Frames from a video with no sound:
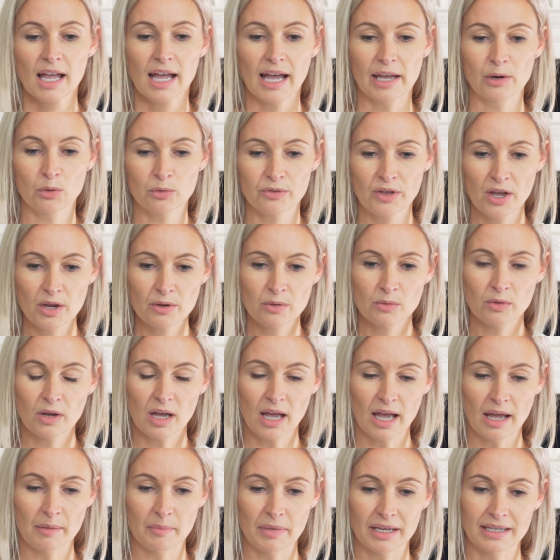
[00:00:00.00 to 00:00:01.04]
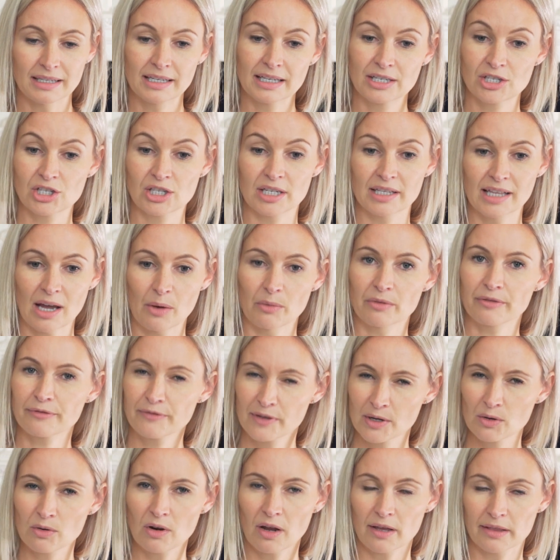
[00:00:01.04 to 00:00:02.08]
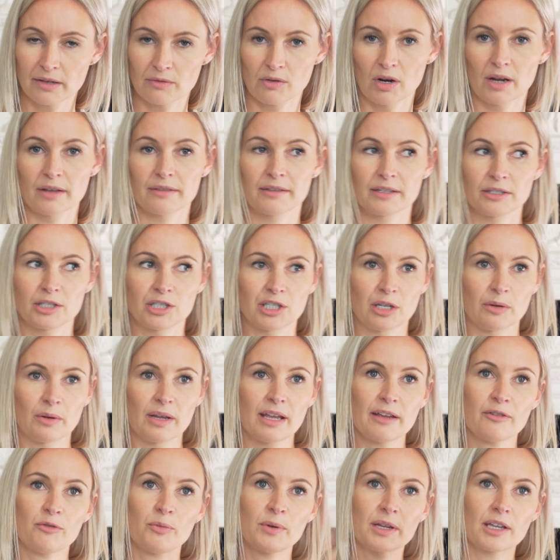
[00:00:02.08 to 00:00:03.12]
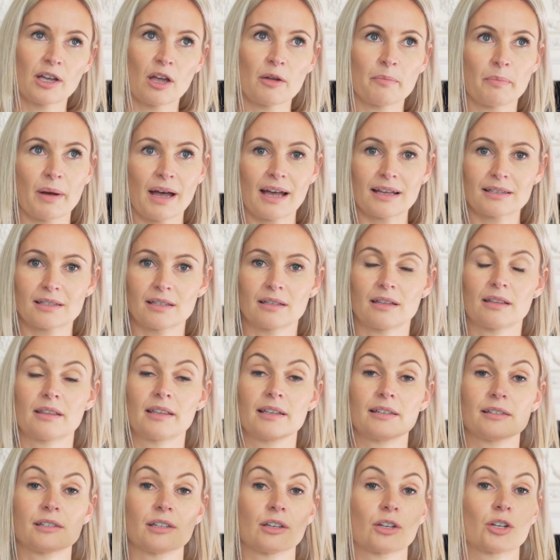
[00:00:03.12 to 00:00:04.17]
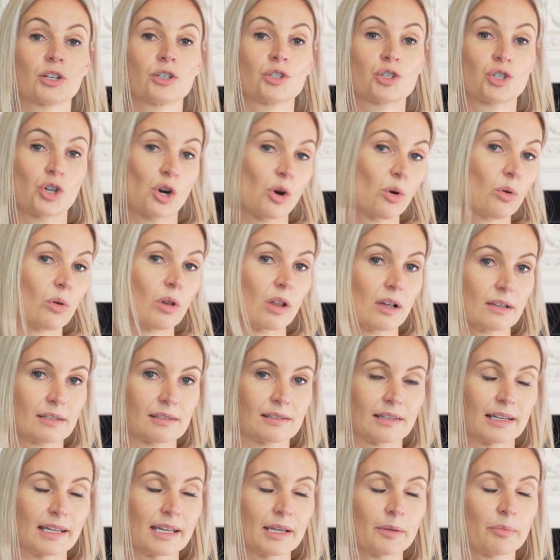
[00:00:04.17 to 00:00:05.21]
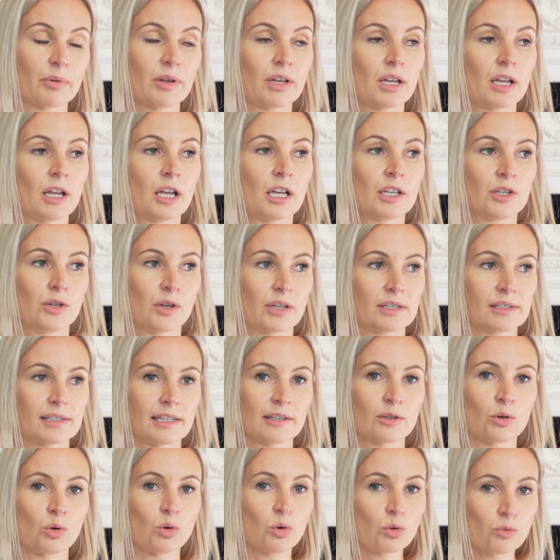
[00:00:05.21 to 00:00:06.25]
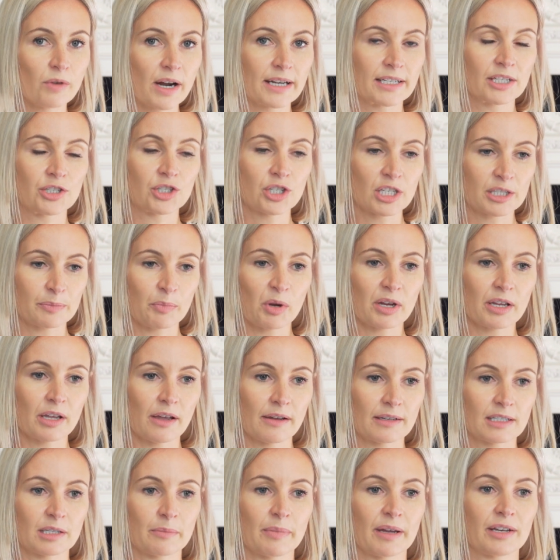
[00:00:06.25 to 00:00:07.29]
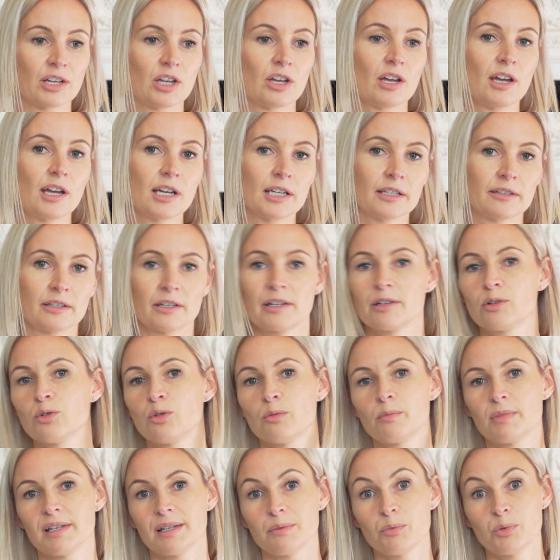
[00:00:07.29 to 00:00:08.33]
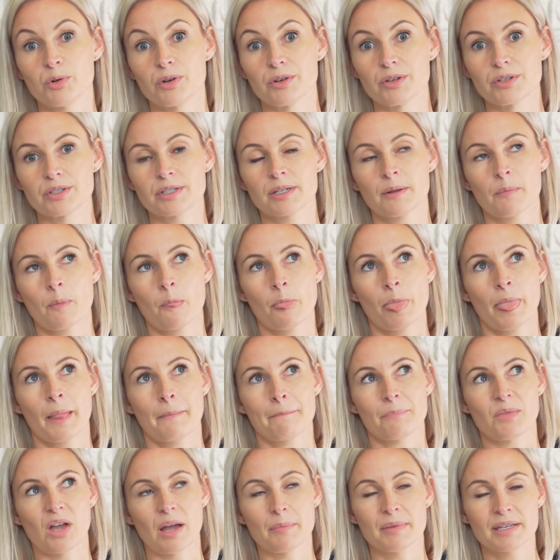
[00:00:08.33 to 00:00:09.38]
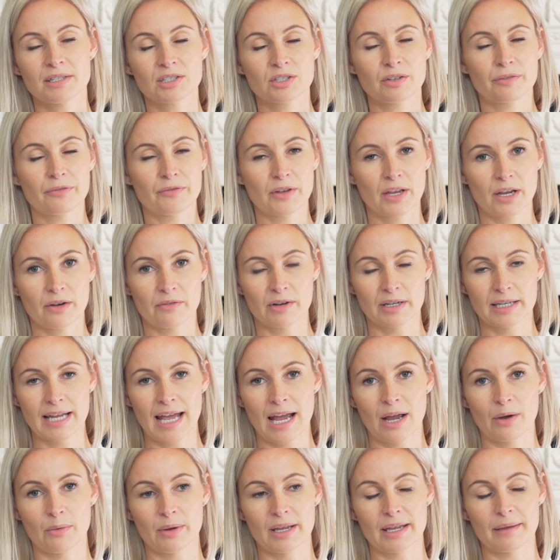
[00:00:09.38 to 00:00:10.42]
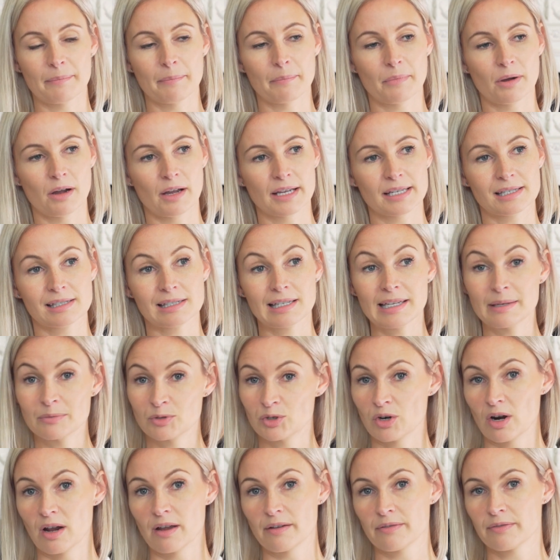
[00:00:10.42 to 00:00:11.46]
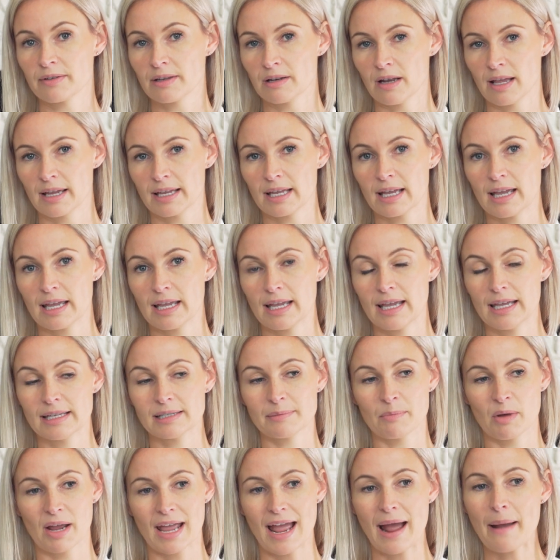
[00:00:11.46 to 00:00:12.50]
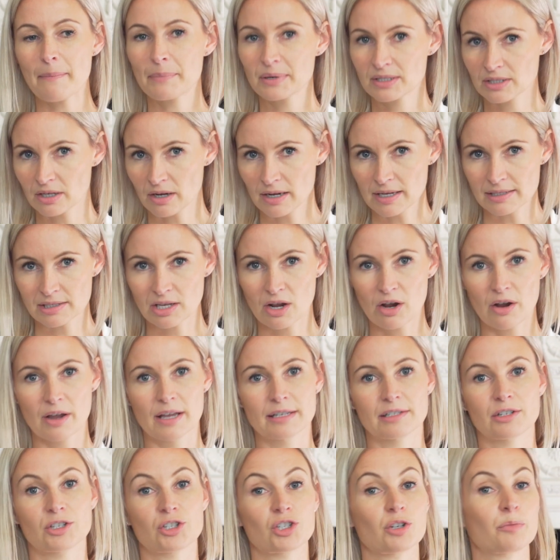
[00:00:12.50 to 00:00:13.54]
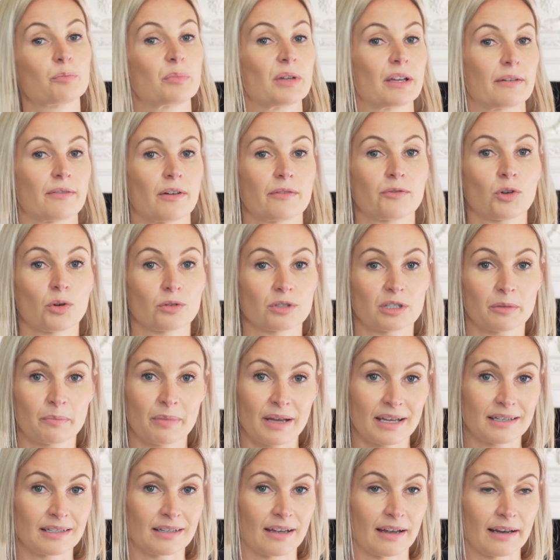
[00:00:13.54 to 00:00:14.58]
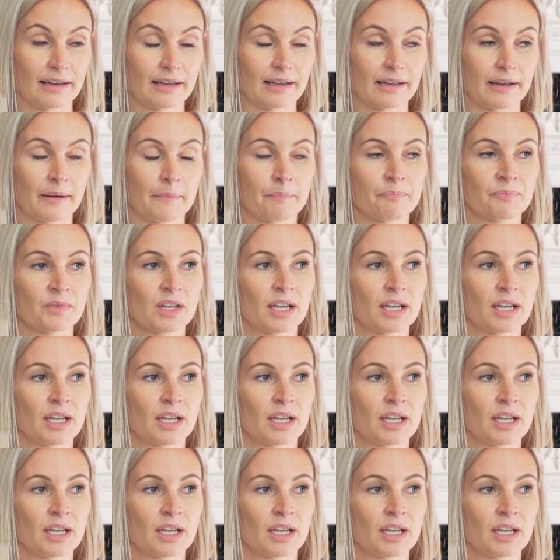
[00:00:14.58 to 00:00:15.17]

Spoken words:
And although initially that would feel like the right thing to do, if we go back to the things that control our sleep, you can see that already just by going to bed earlier than I normally would, I'm interfering now in my sleep drive. Like, is my appetite as high as it should be if I've gone to bed earlier?